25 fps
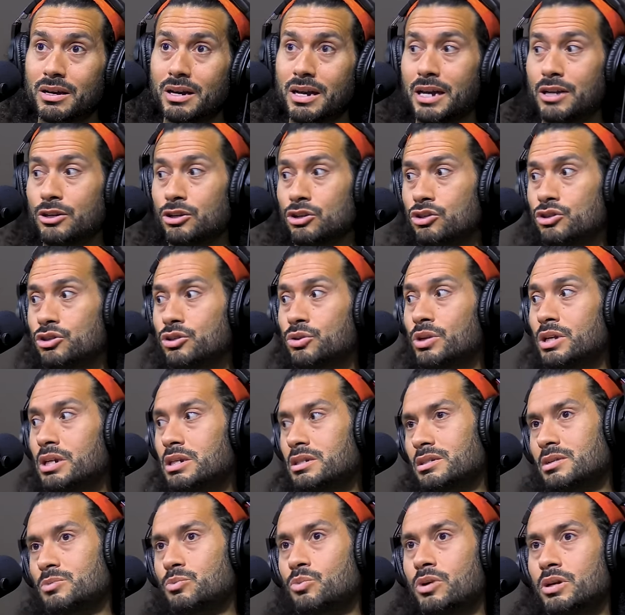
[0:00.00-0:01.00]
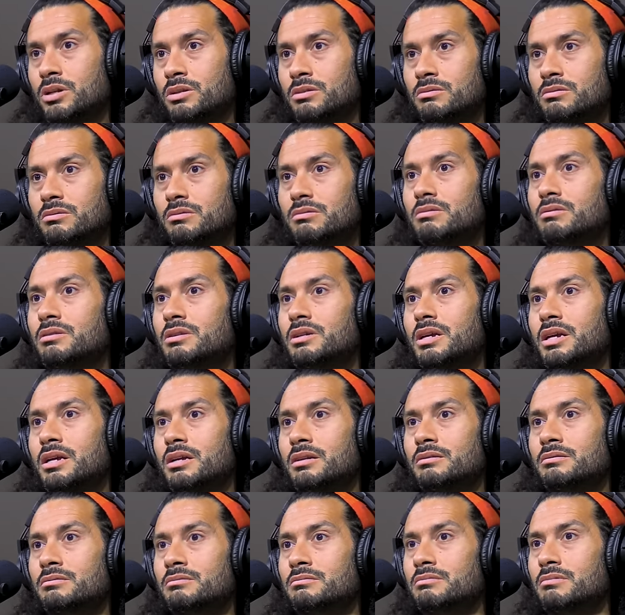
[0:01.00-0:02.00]
and shooting someone
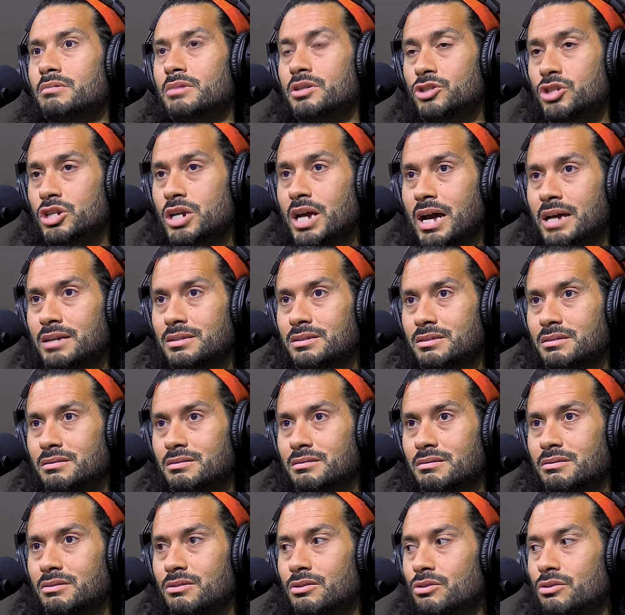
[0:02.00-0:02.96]
in the chest.